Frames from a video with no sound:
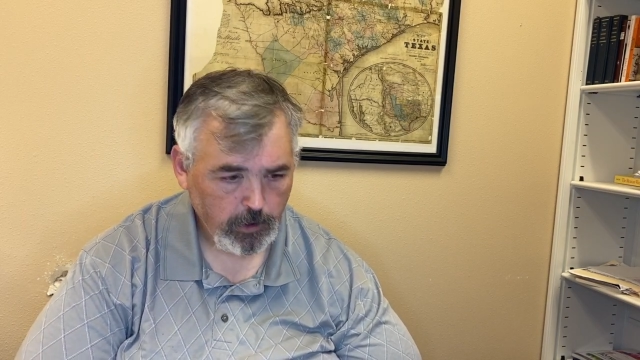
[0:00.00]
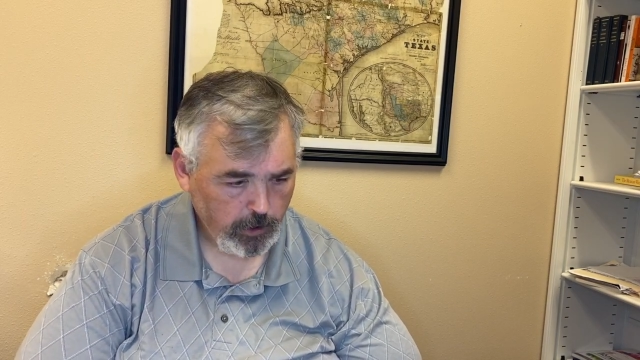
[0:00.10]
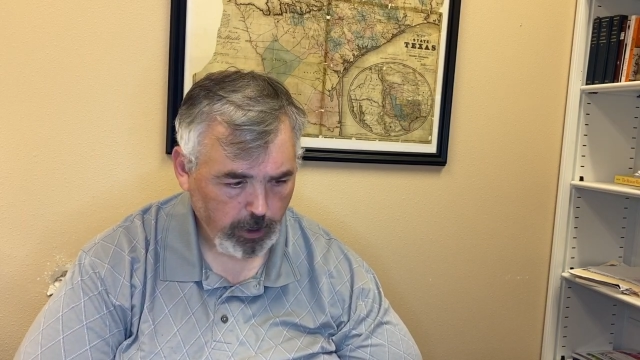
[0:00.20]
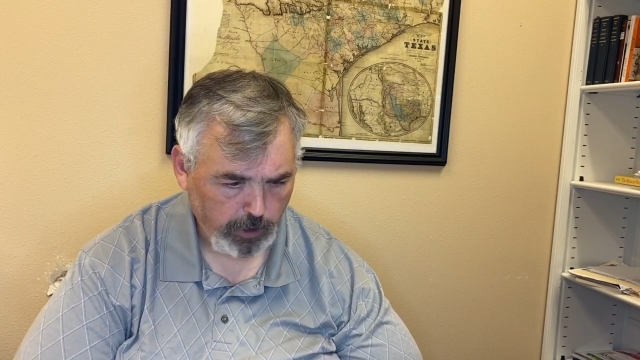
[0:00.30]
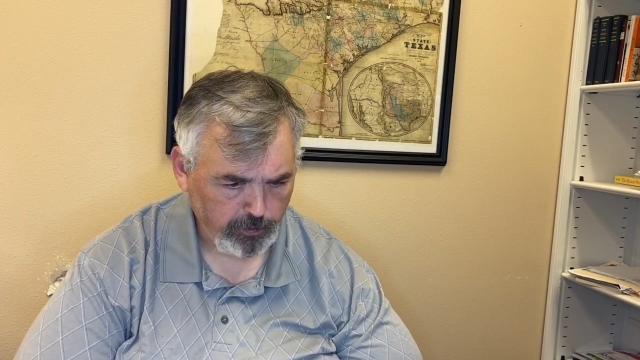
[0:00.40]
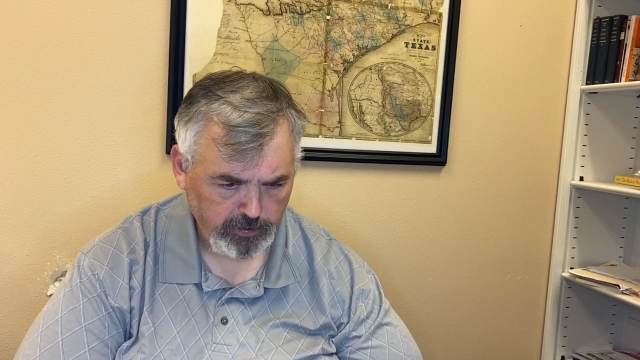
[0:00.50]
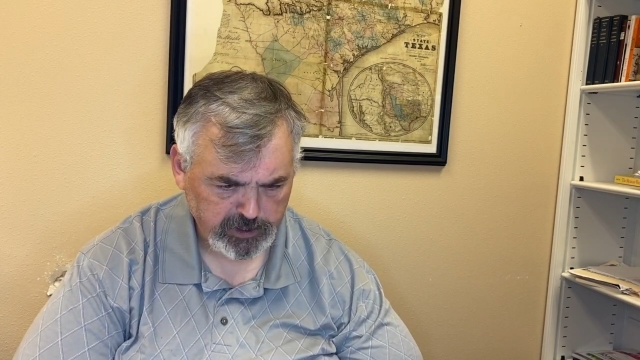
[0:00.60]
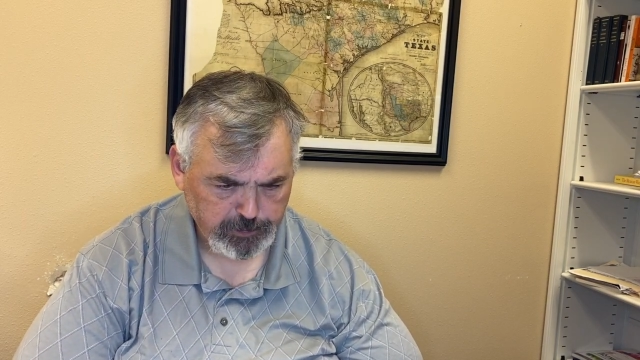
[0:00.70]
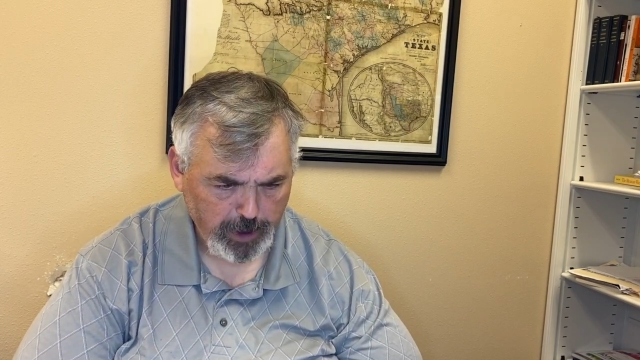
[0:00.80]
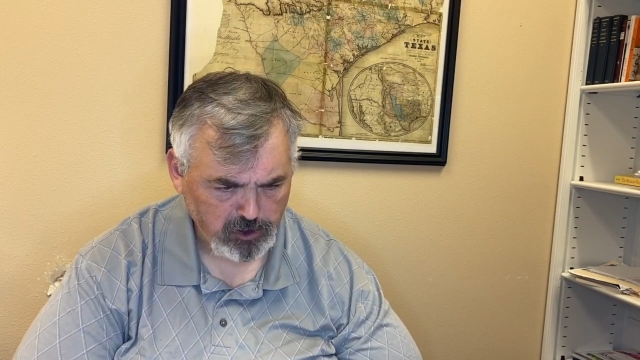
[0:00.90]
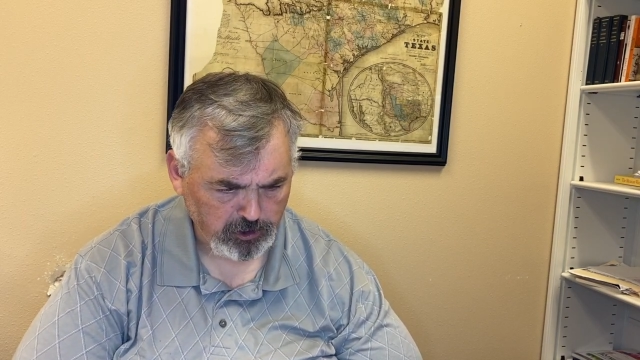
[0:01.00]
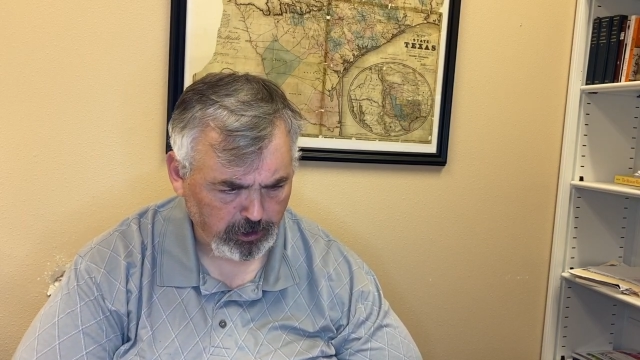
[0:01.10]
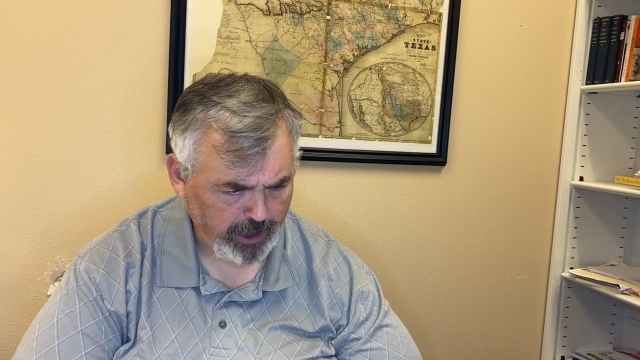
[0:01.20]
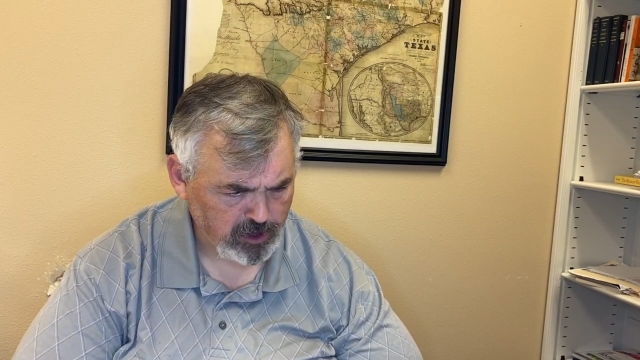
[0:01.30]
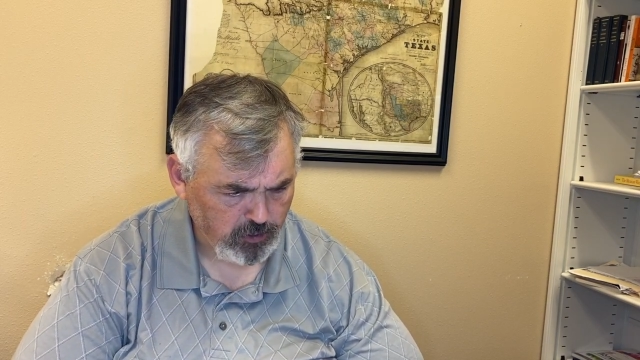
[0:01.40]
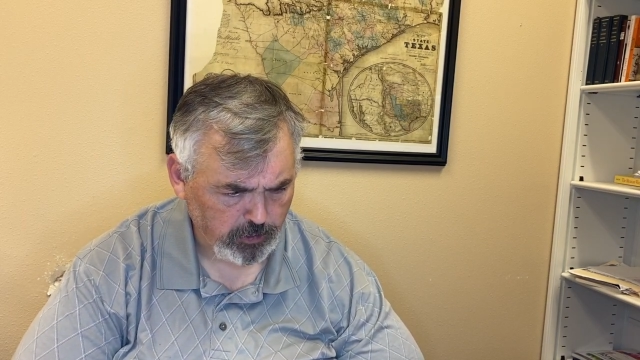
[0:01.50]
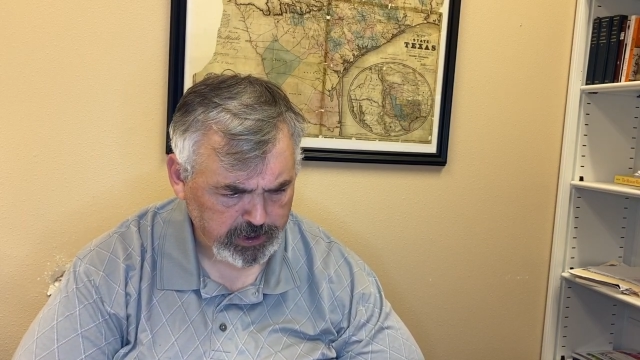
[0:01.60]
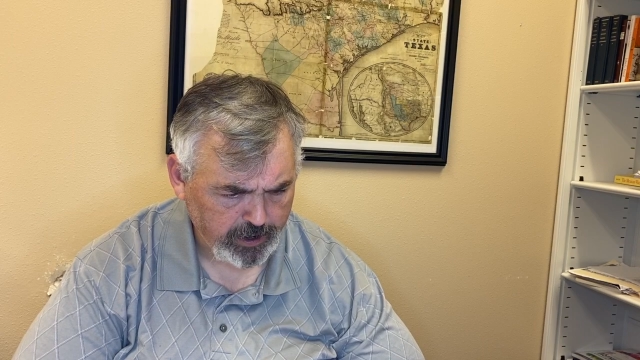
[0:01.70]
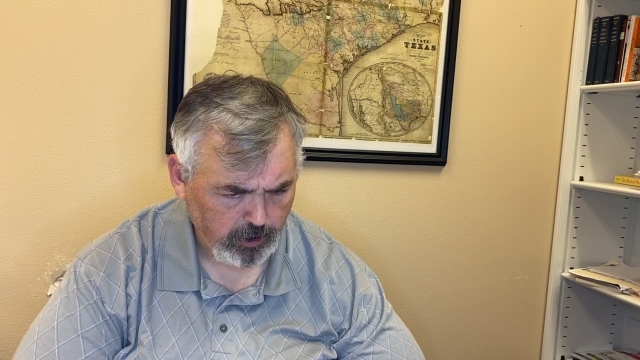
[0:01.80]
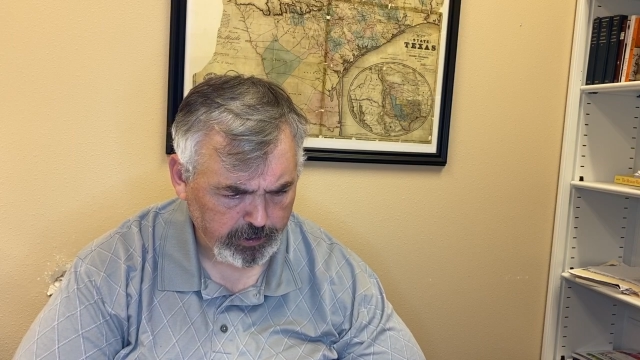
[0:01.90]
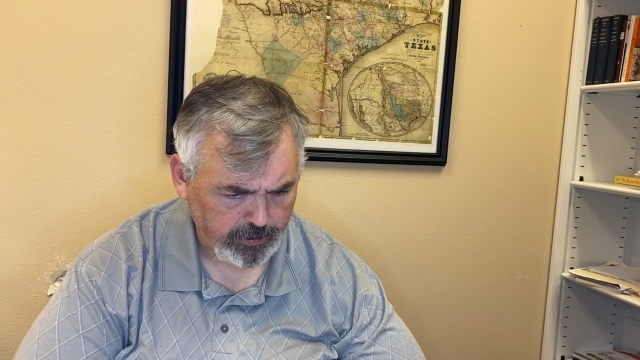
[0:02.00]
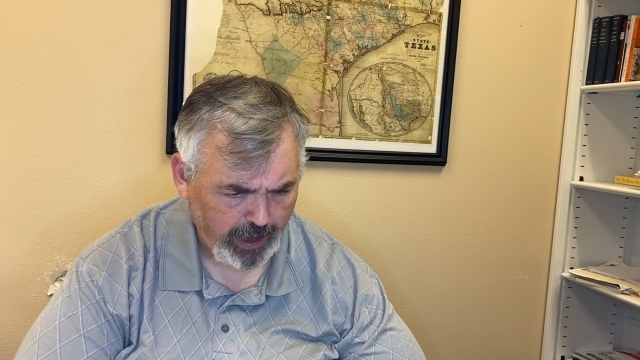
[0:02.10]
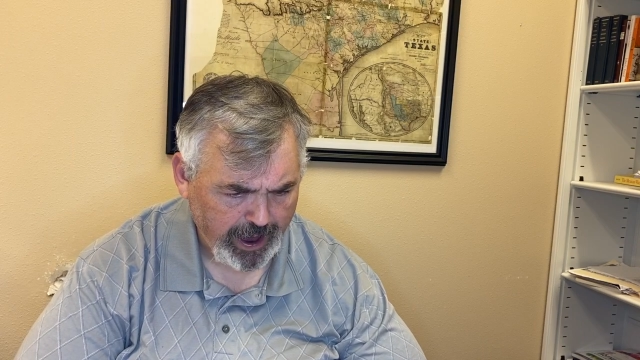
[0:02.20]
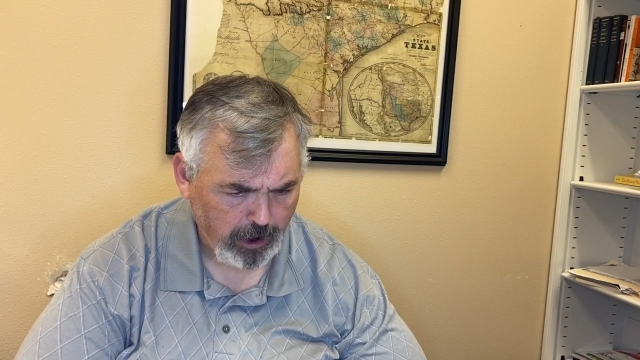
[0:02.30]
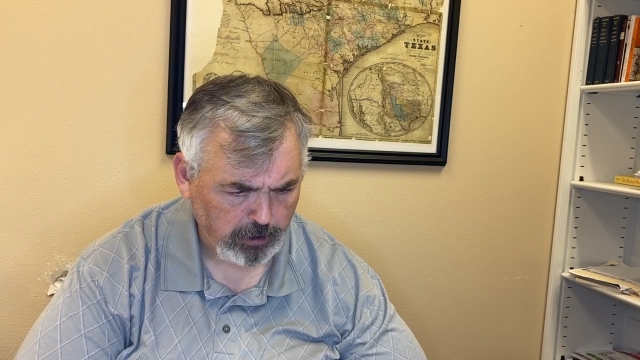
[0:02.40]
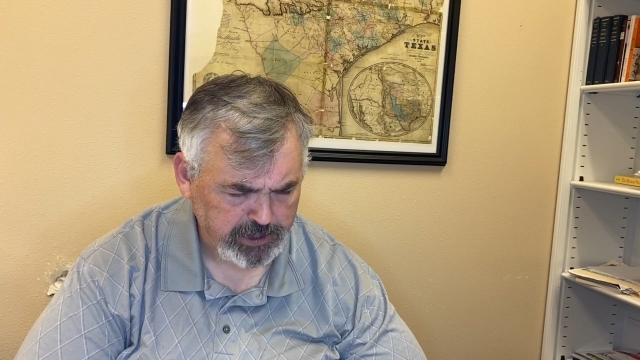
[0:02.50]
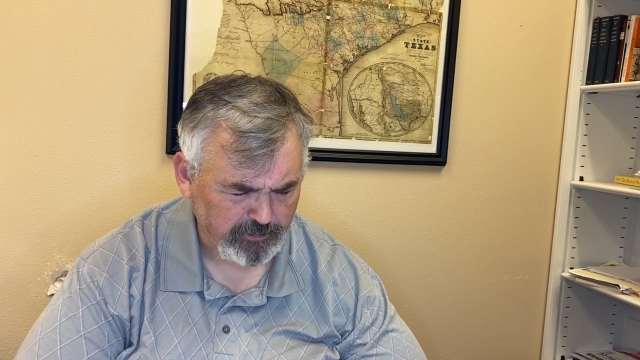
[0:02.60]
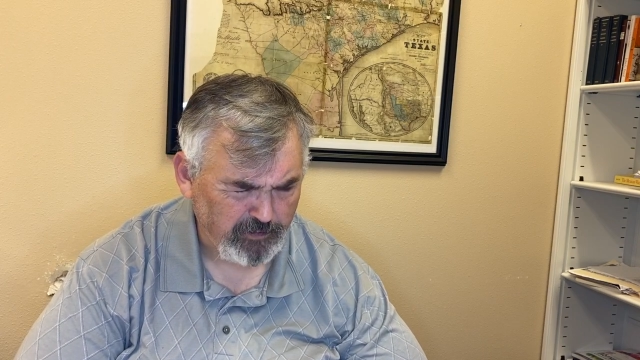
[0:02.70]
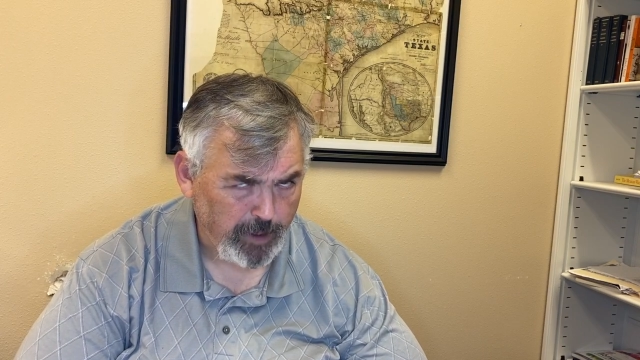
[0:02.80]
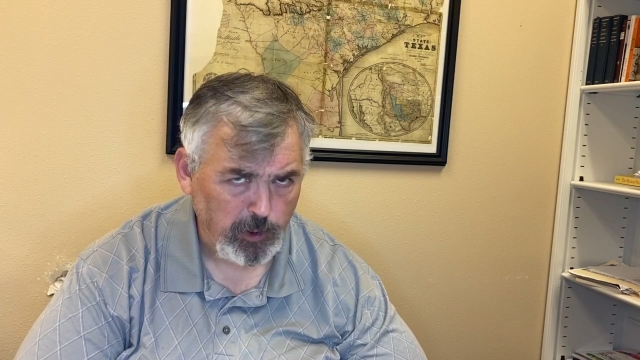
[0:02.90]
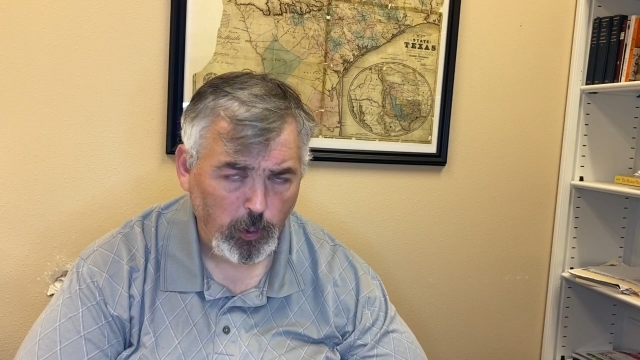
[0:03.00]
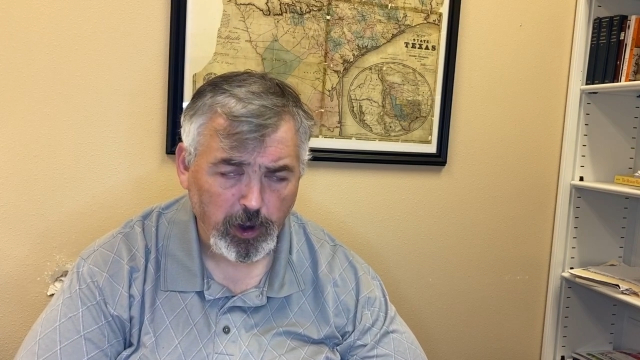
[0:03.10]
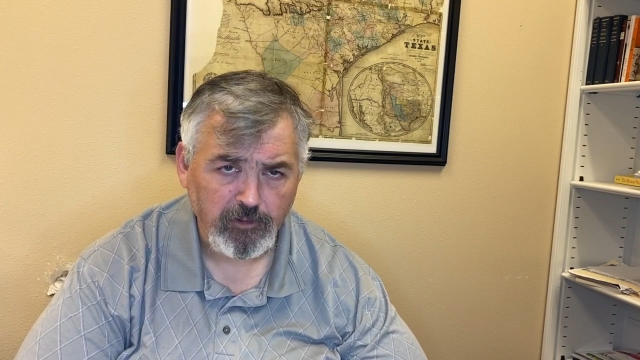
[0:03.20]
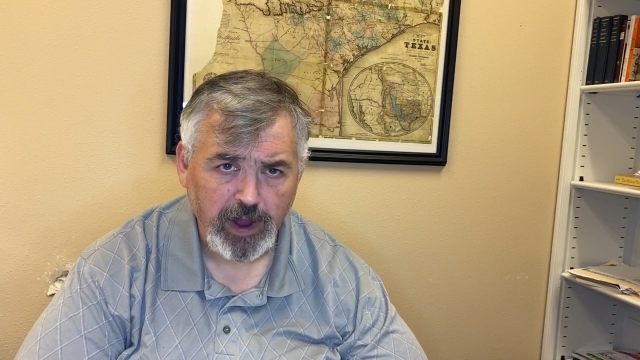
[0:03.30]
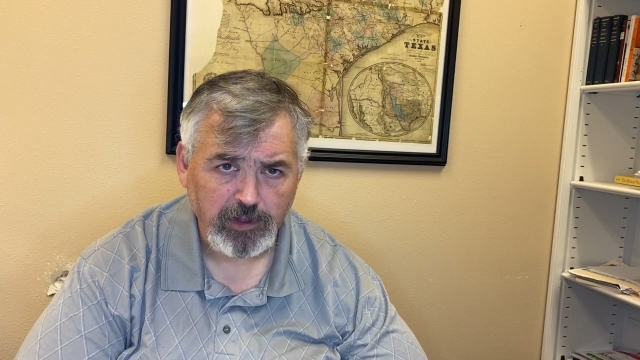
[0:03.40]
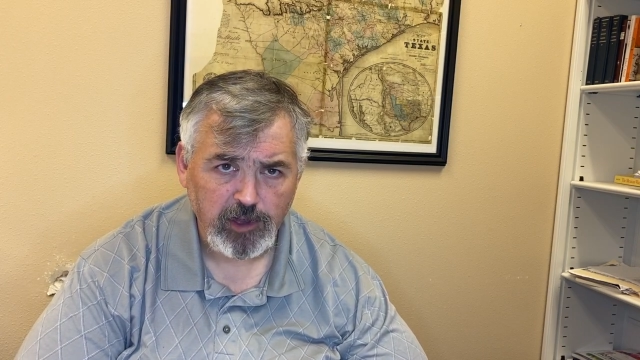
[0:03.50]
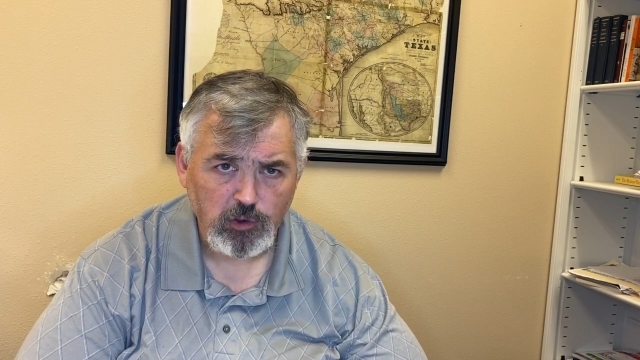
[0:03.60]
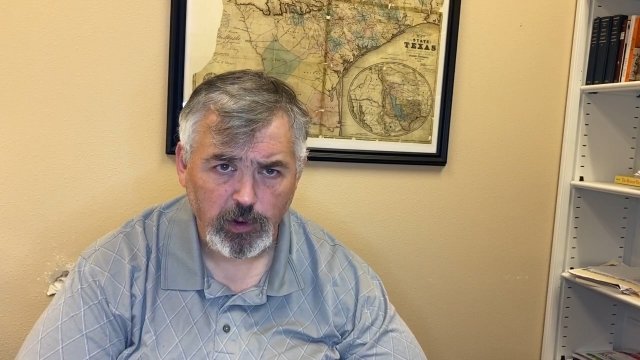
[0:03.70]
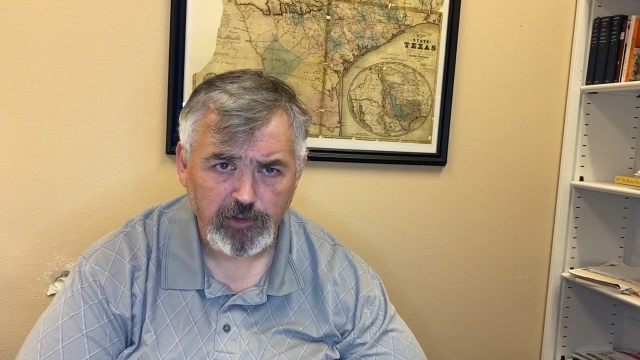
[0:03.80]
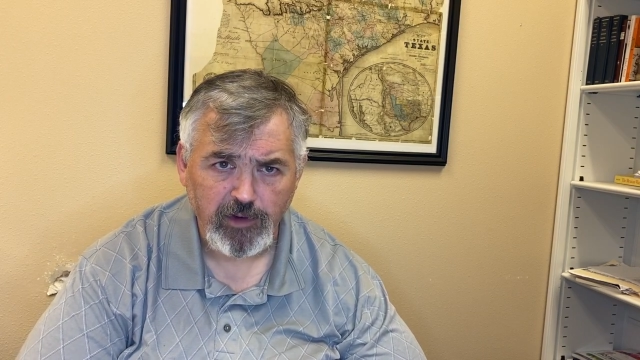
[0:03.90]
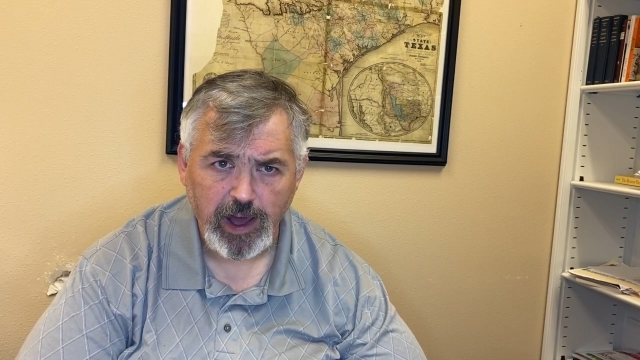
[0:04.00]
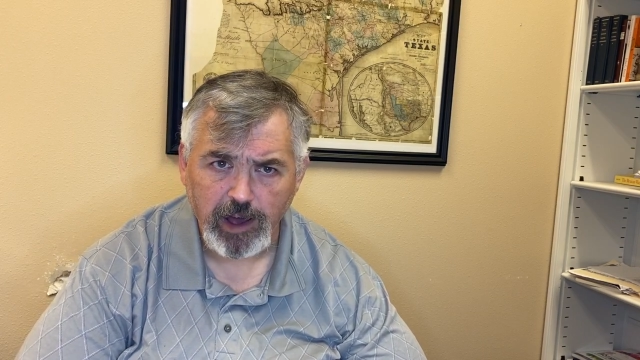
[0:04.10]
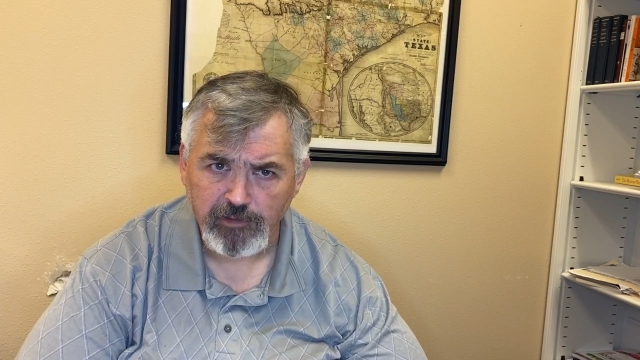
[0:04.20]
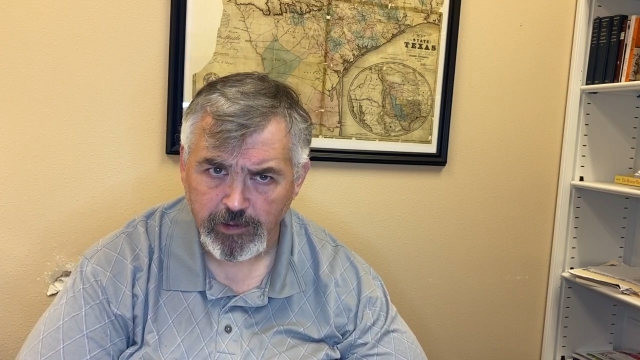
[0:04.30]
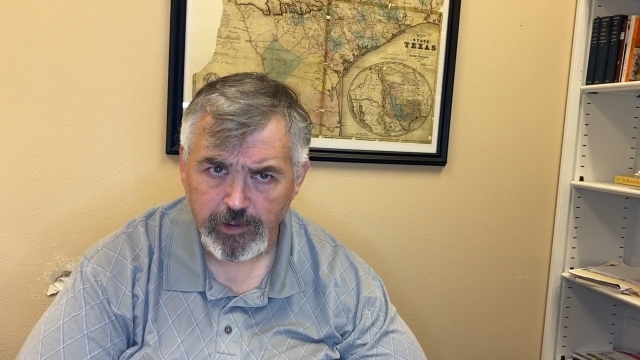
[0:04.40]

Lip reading: the special election was held in the House in February of 1825.